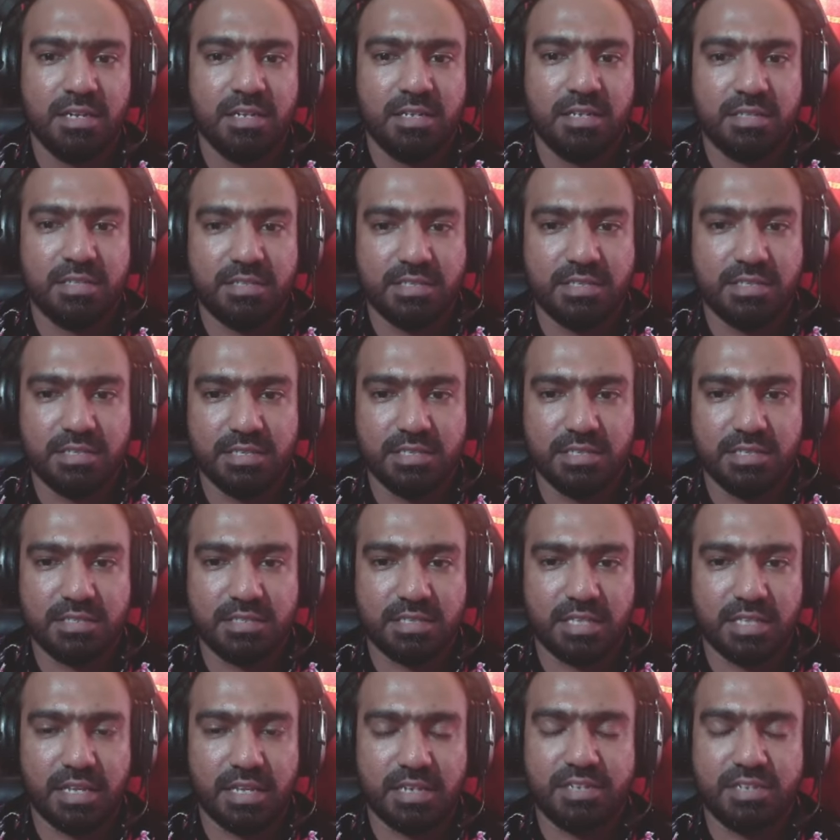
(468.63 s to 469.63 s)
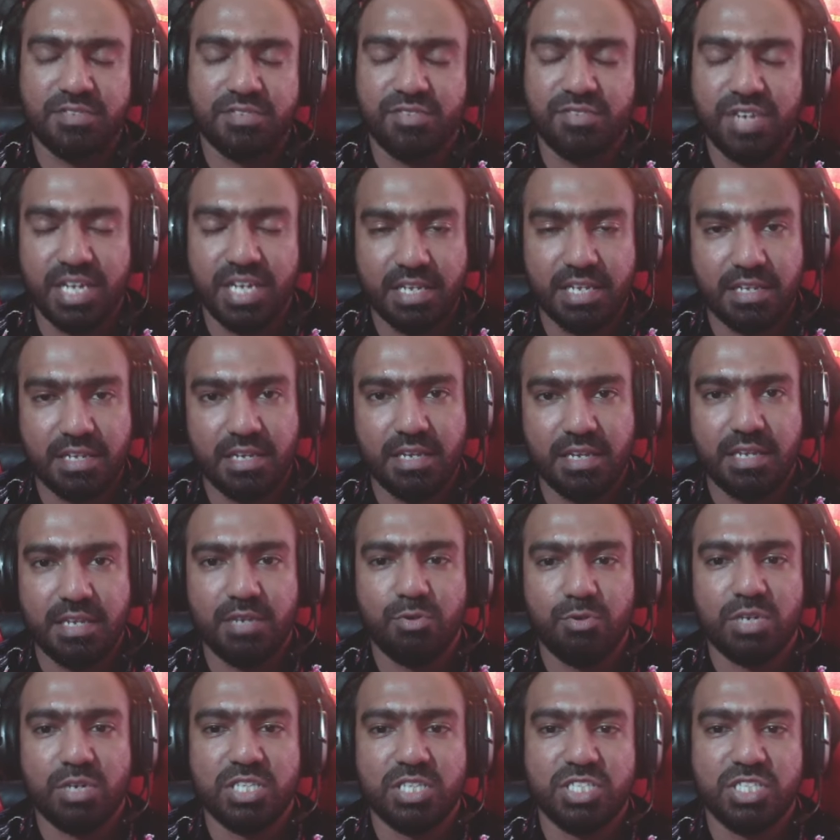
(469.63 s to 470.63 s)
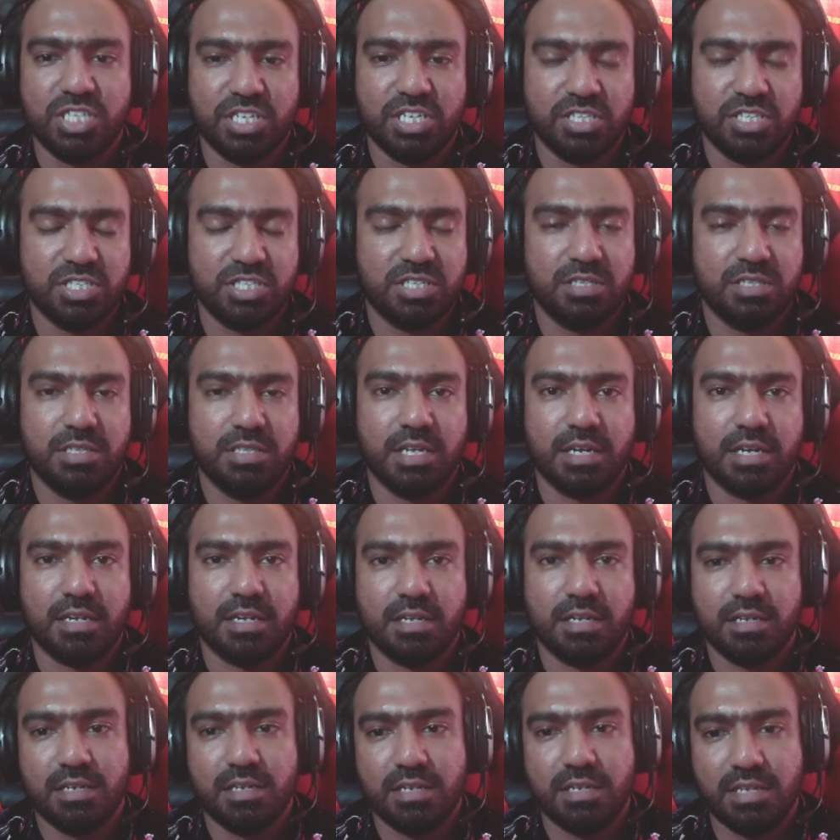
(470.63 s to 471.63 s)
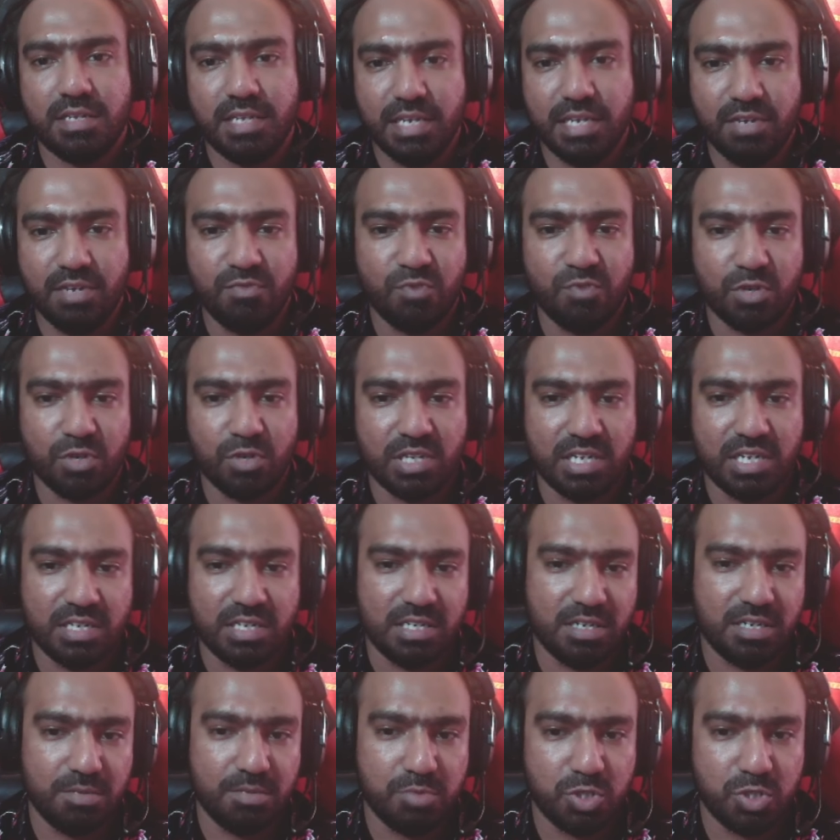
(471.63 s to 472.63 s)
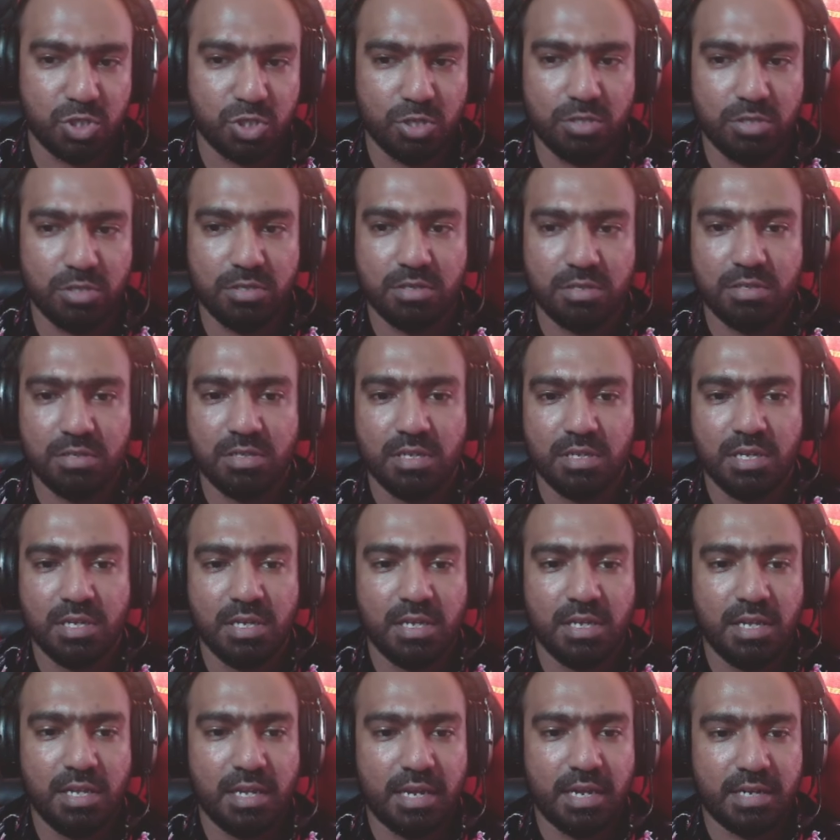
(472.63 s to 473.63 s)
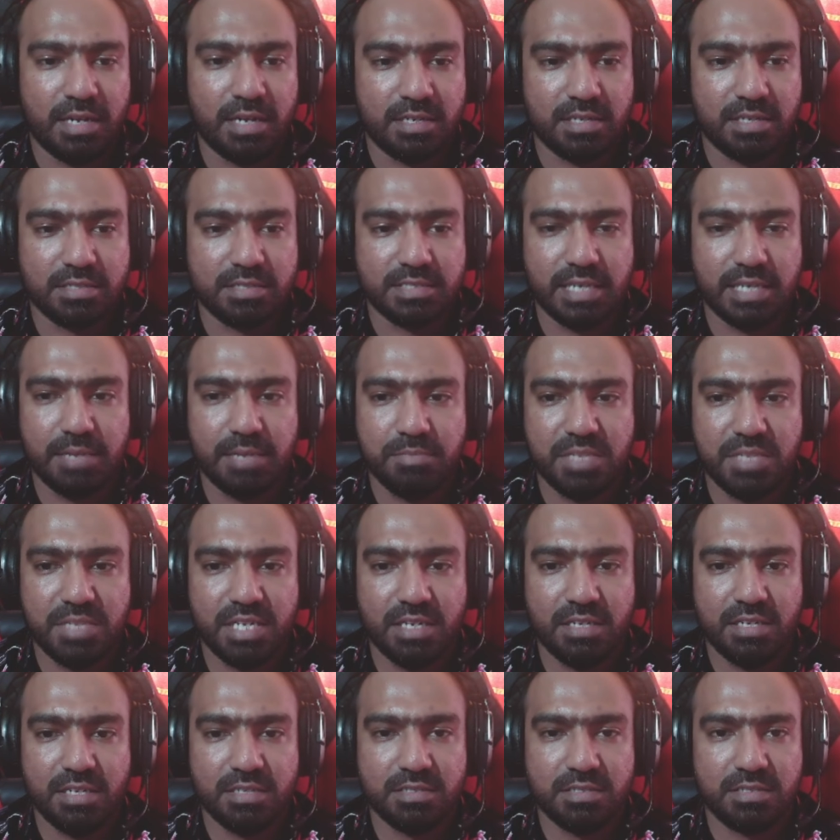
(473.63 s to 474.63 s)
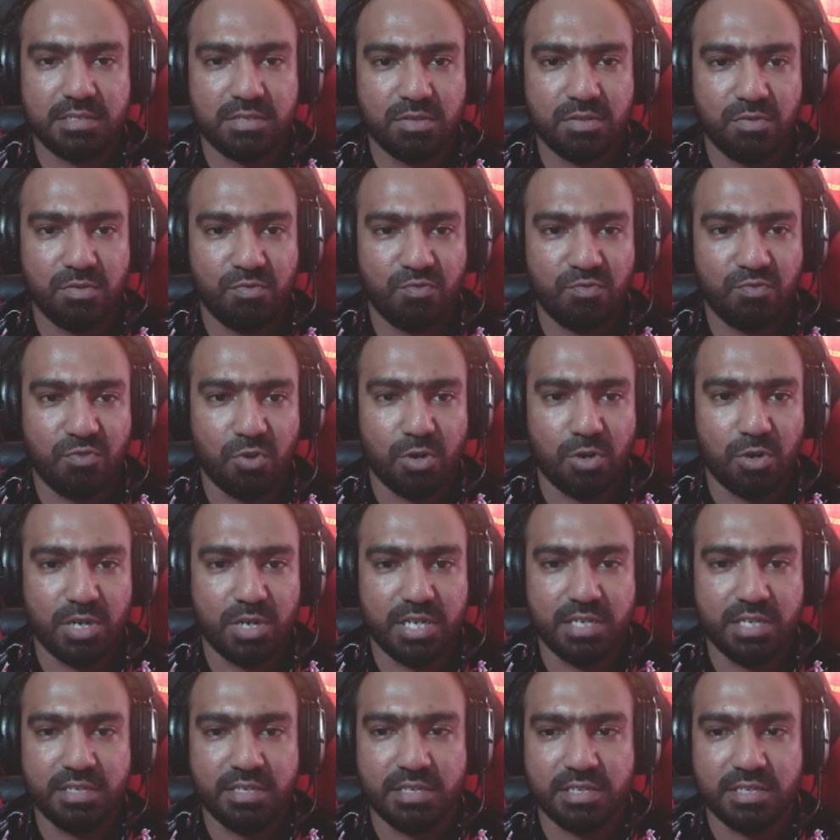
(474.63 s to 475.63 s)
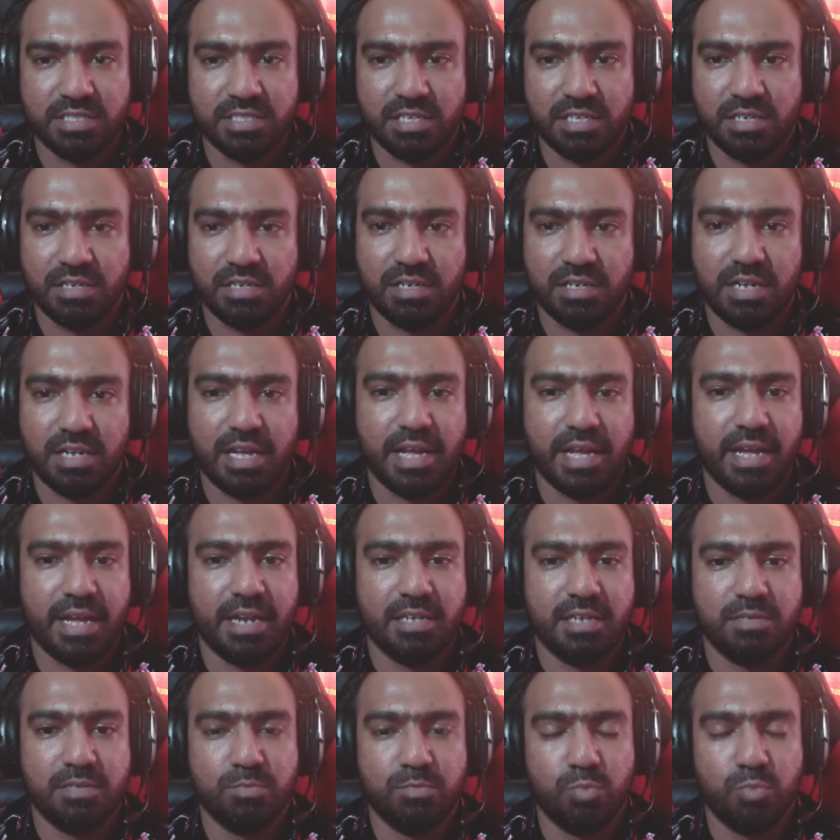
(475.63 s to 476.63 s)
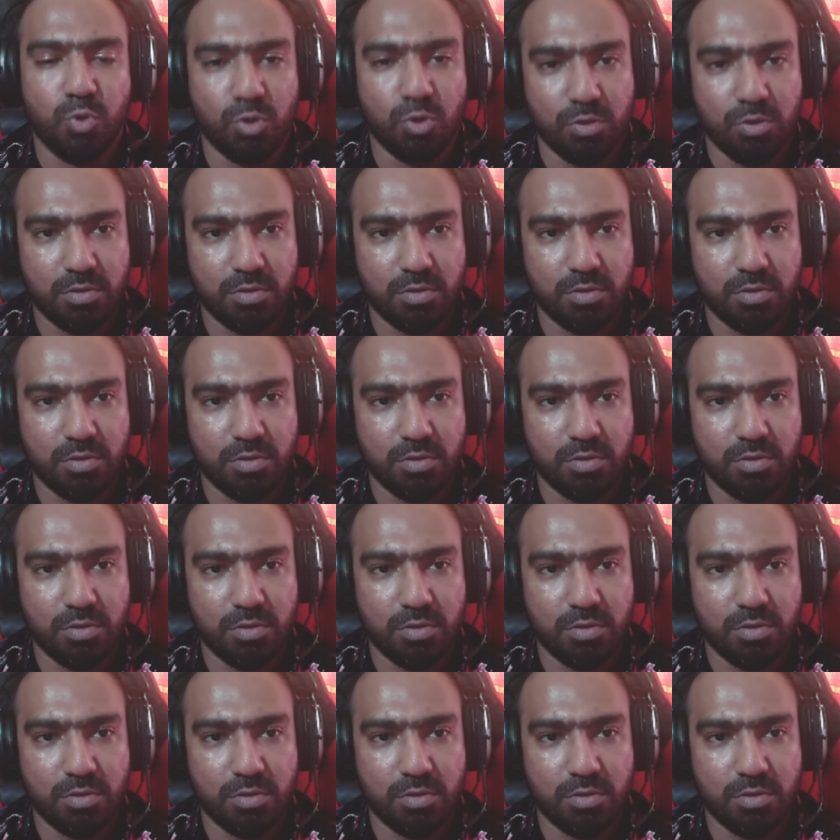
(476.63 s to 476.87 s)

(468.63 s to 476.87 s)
This is like rekey. You can change the key for the encryption, and the same things for integer and bool.